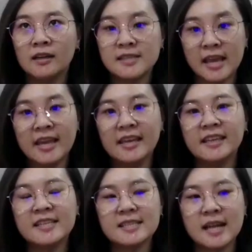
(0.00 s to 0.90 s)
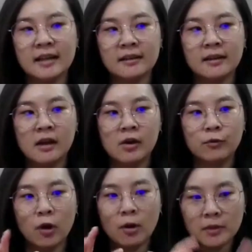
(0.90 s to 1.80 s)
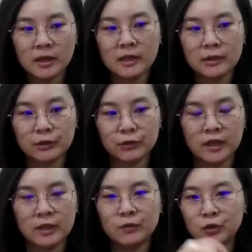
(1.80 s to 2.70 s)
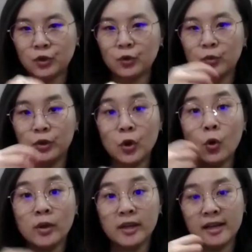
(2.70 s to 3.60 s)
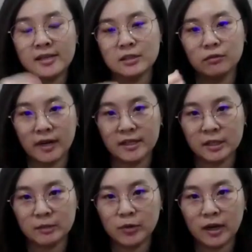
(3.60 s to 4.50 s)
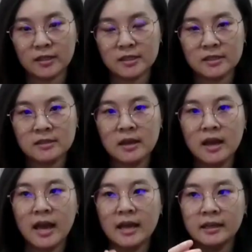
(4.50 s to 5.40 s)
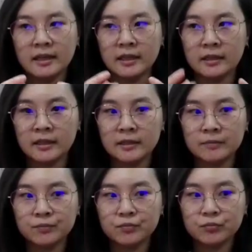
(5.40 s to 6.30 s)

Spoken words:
saying is that from calligraphy, even though we know it as a writing practice, and he did